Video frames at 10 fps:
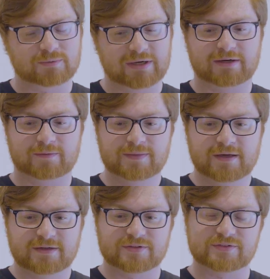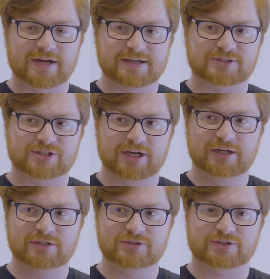Wow. Does that
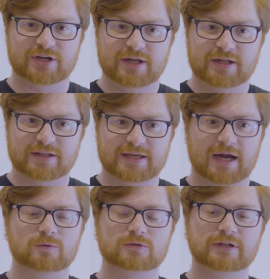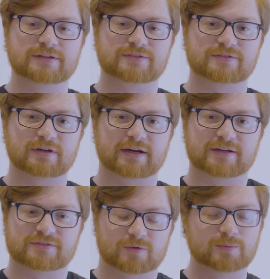change the outlet, I
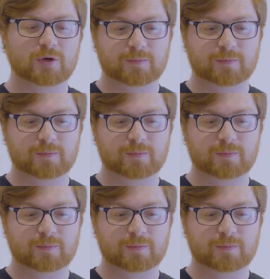guess, from